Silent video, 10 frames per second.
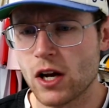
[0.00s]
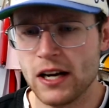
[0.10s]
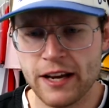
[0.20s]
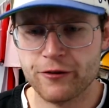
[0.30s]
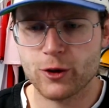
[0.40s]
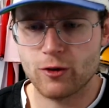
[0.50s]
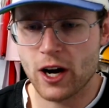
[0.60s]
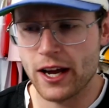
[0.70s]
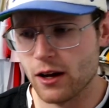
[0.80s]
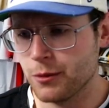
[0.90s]
Left or
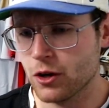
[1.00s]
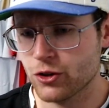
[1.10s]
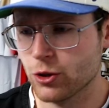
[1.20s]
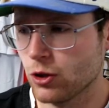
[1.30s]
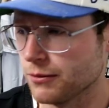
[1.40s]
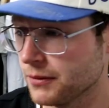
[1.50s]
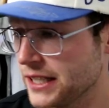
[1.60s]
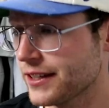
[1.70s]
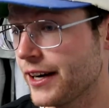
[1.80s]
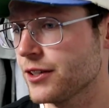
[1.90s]
right, I'm not sure.
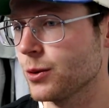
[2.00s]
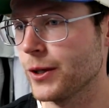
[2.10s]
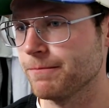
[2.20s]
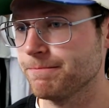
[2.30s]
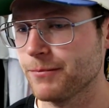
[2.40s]
Let's get into it.